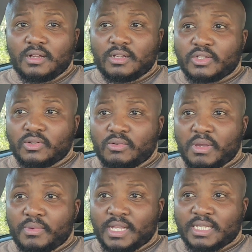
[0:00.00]
So
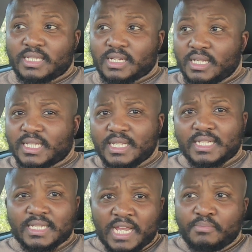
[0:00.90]
maybe that's 3,
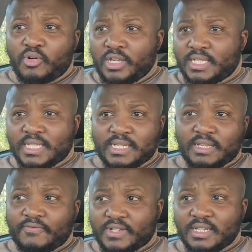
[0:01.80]
6, 9 points that
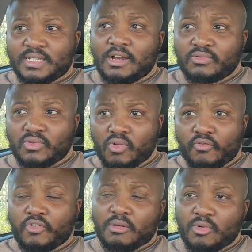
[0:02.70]
they've turned down to go
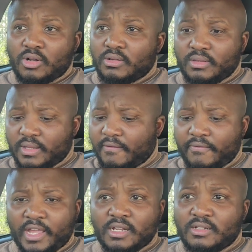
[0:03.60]
for a maul. They
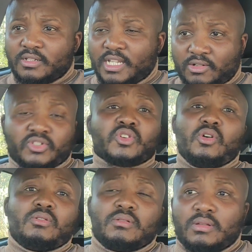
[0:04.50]
failed, they don't
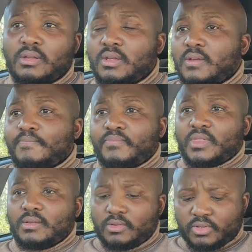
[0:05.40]
score.
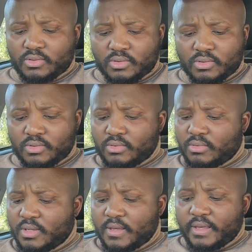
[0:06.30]
So
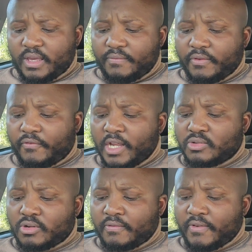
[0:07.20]
if you fail
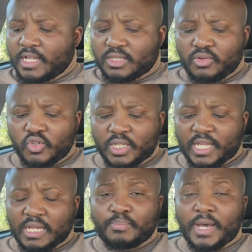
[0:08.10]
to convert, you usually
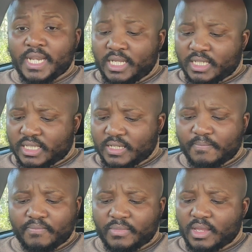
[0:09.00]
get punished
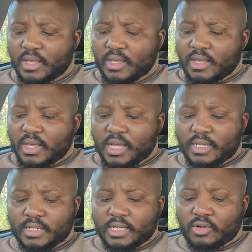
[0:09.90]

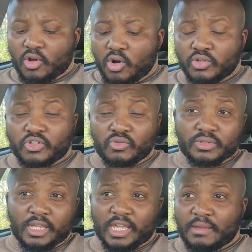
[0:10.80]
and go on to lose
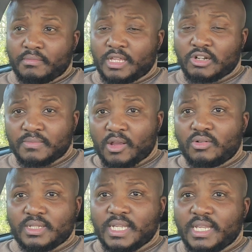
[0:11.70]
the game. That was my
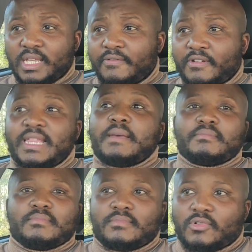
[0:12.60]
concern here for
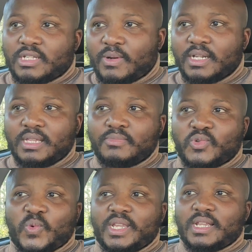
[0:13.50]
them, because I wanted them
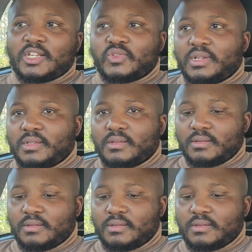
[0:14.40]
to win actually.